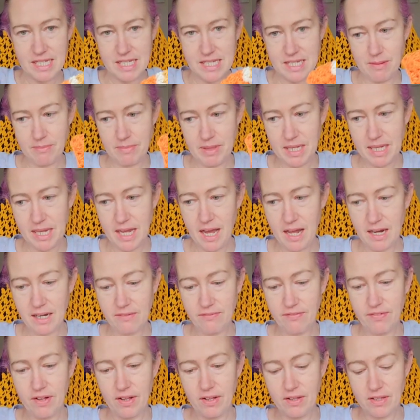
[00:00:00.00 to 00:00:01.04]
something
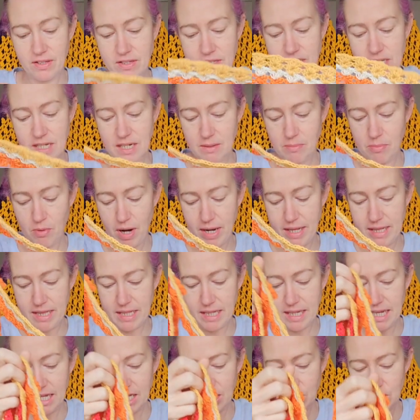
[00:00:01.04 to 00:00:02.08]
colourful that's going to brighten the
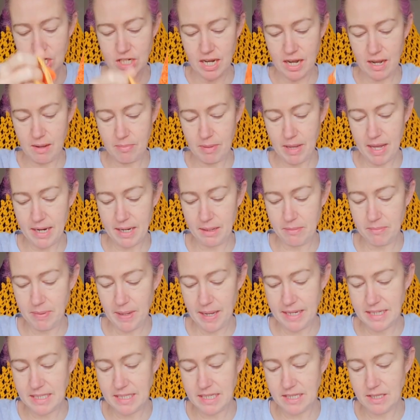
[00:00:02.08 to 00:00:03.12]
kitchen up, and I'm
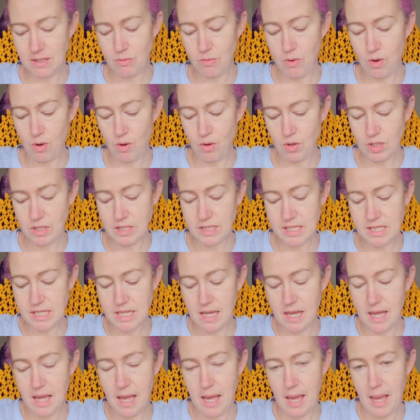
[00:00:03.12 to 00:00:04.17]
painting the walls
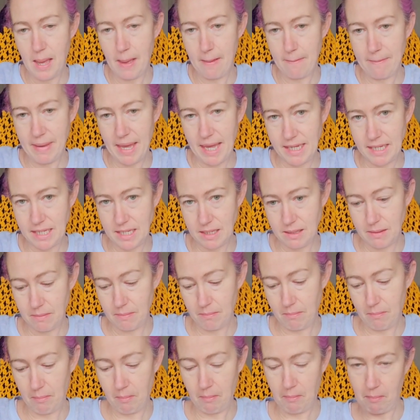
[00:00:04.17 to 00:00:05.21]
pink.
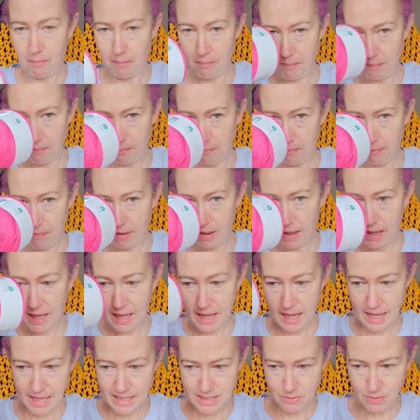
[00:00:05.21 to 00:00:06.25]

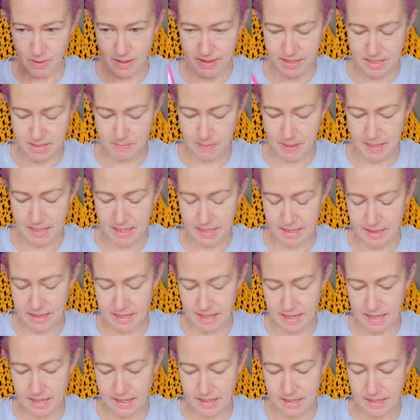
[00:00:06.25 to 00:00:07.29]
Hence why there's pink in
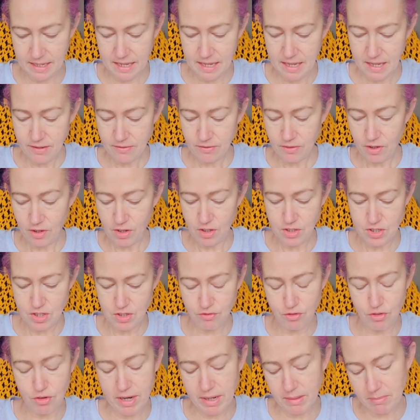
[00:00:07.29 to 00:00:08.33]
there. Got lots of
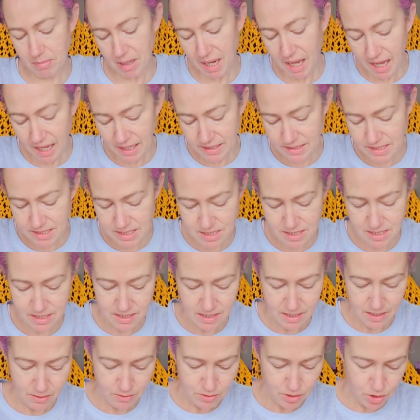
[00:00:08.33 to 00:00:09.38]
green plants,
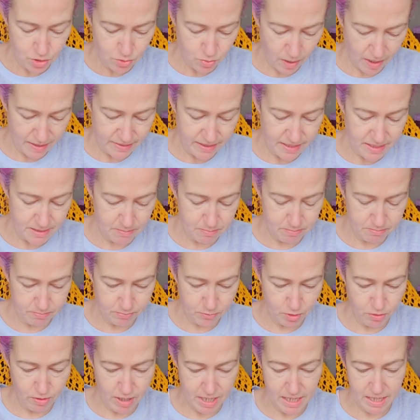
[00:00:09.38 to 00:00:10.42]
which is why there's
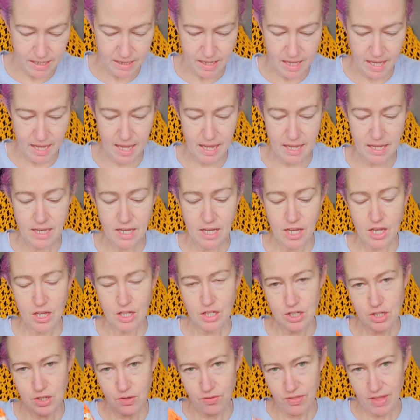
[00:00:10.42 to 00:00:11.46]
green in there.
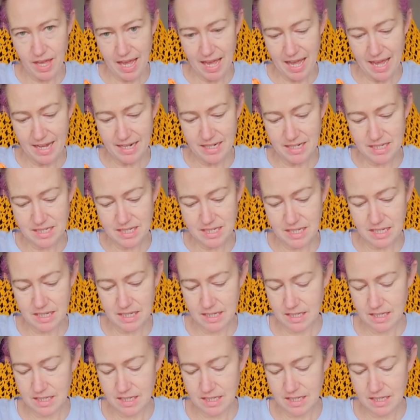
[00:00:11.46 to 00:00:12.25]
So that